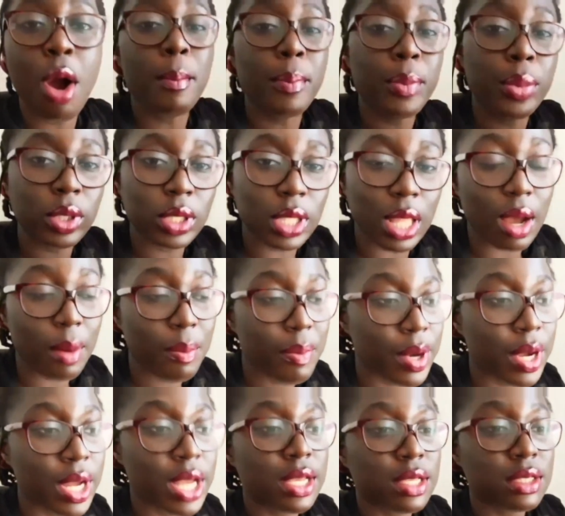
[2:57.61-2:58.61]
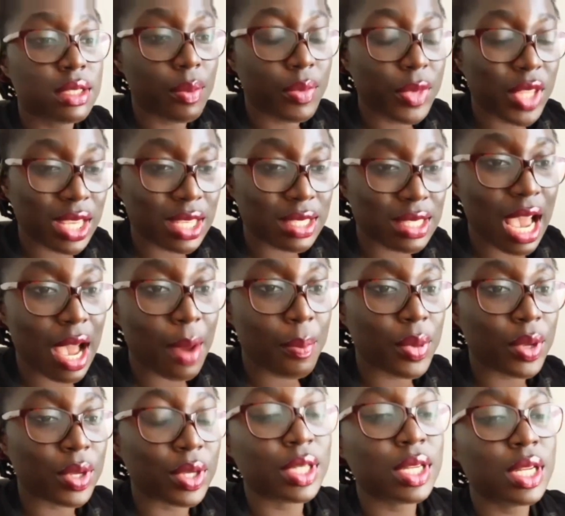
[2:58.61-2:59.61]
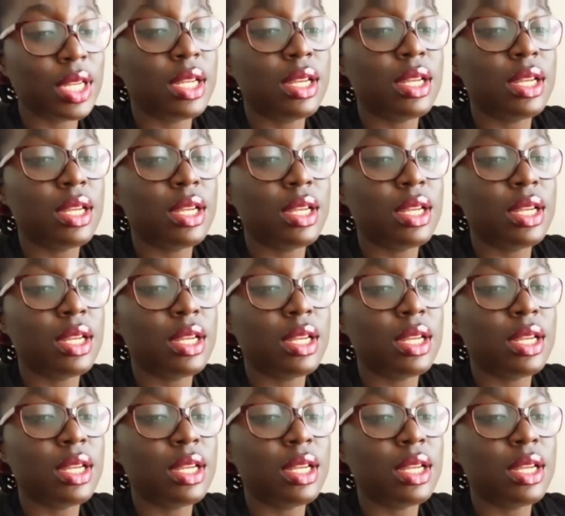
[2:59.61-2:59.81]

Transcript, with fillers: pull up. Something has happened.